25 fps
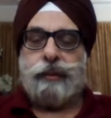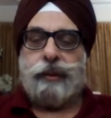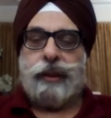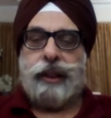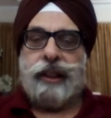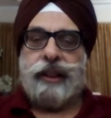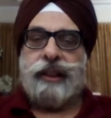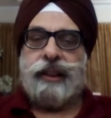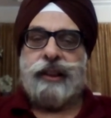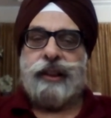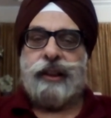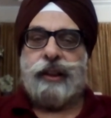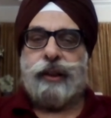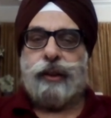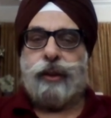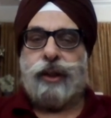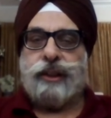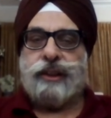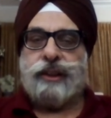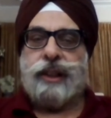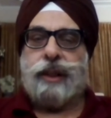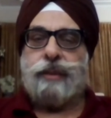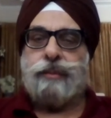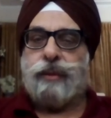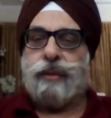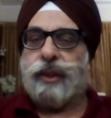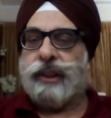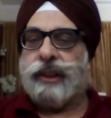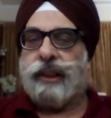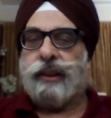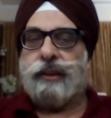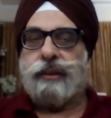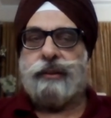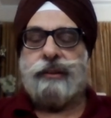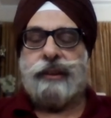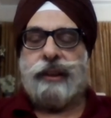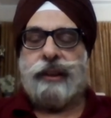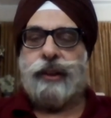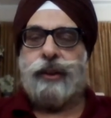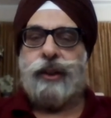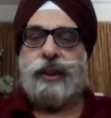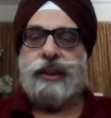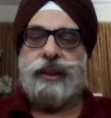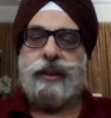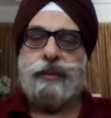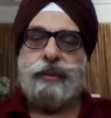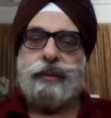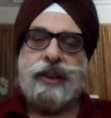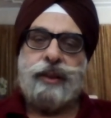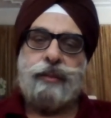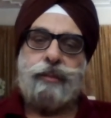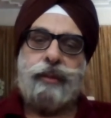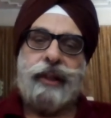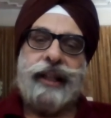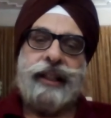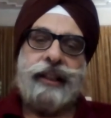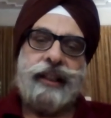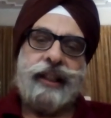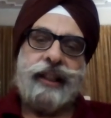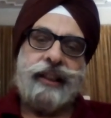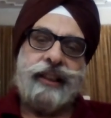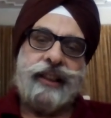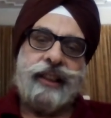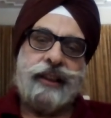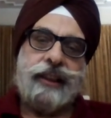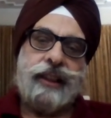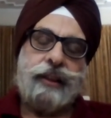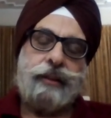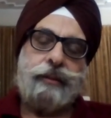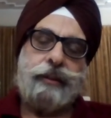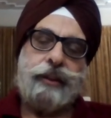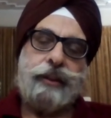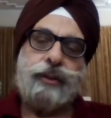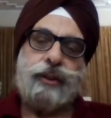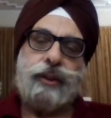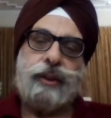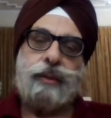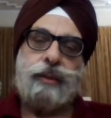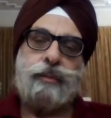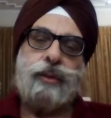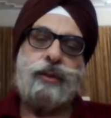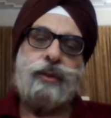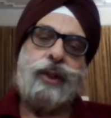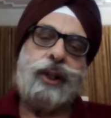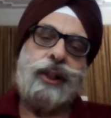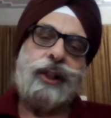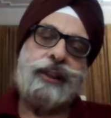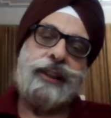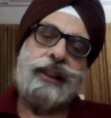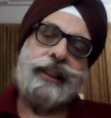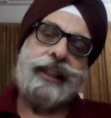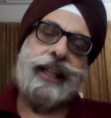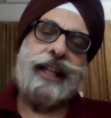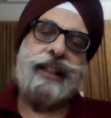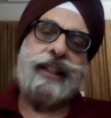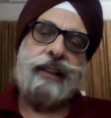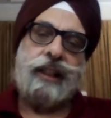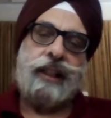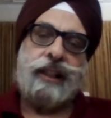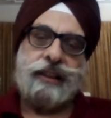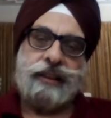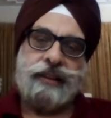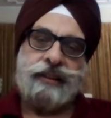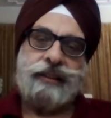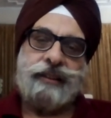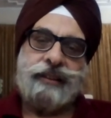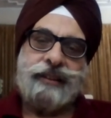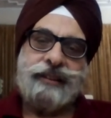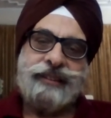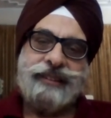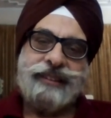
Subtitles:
I got somebody, he got this bright idea that we should remove all the Qaedas